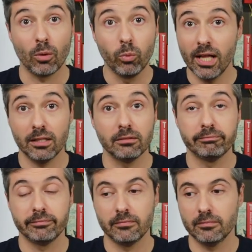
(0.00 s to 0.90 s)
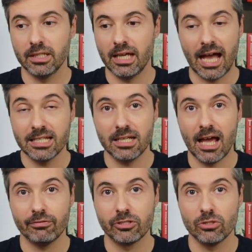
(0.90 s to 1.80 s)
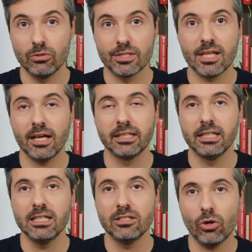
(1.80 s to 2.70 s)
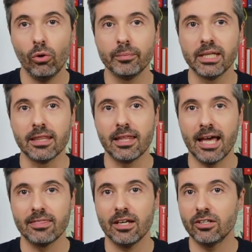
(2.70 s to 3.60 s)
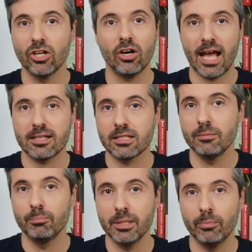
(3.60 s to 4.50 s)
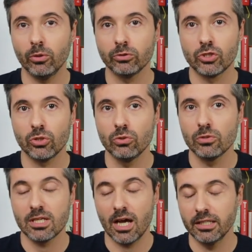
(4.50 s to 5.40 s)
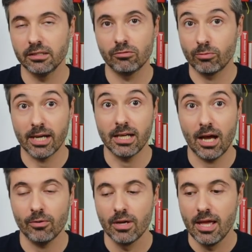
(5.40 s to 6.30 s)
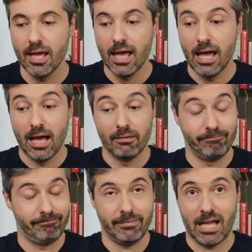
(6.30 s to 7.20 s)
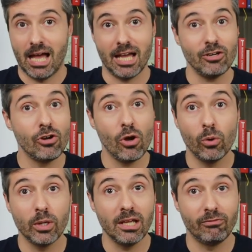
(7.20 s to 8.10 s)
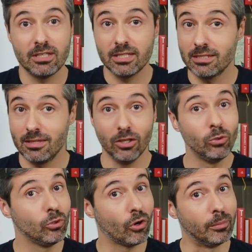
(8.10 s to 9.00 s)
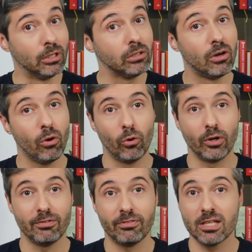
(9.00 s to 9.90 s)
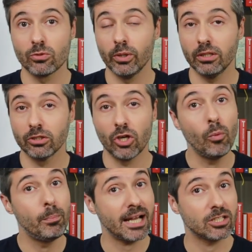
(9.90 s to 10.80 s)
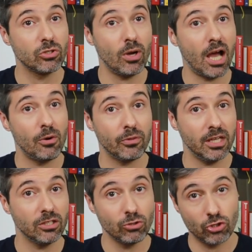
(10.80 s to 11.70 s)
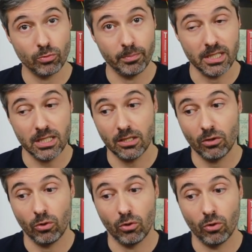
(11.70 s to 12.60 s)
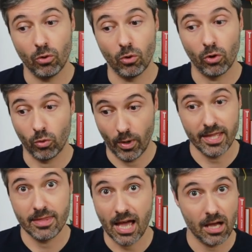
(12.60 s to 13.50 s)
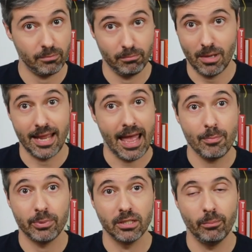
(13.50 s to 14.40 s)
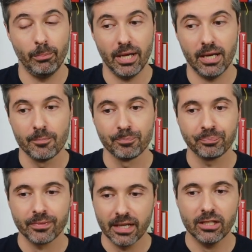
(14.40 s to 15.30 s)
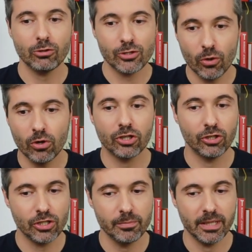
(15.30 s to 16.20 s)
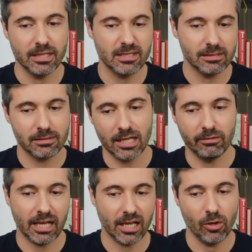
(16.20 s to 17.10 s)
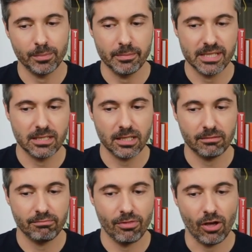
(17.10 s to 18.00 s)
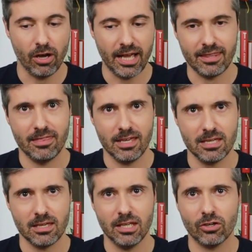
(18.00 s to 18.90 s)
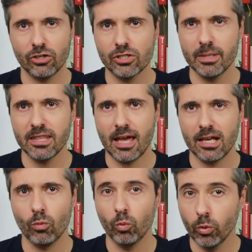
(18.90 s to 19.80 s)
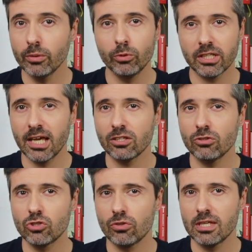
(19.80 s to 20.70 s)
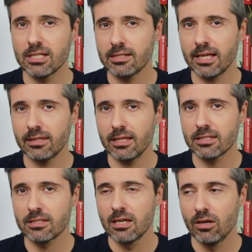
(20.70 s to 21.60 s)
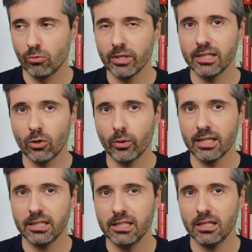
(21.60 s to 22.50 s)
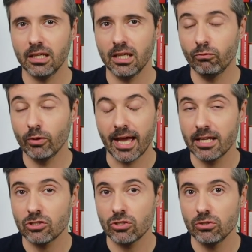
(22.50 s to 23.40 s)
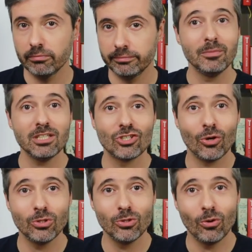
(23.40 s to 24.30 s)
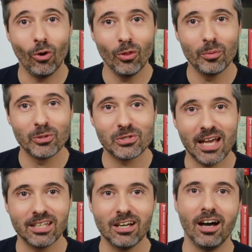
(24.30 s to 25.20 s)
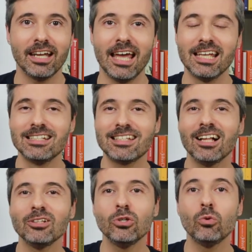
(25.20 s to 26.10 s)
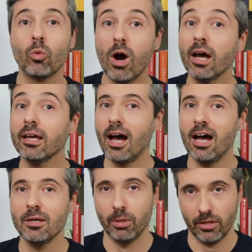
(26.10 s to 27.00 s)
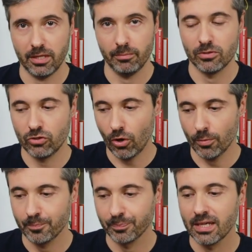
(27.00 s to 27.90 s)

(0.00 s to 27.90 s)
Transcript: Well, I didn't have to sign. He told me that they're not asking people to sign right now. I don't know if this is the new normal or if things will go back to how they used to be or when that might happen, but it also occurred to me, this is kind of like an optimistic thought, I think. It occurred to me that we would get used to things like this really quickly if we had to. Let me show you all the books I got and tell you why I bought them. So,